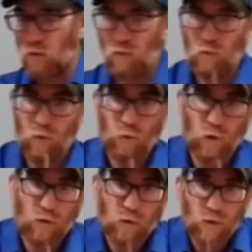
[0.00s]
with 1
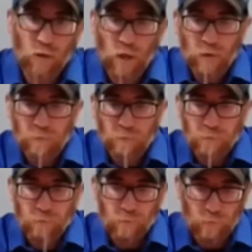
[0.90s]
straw.
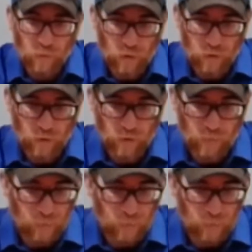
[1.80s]
Alright?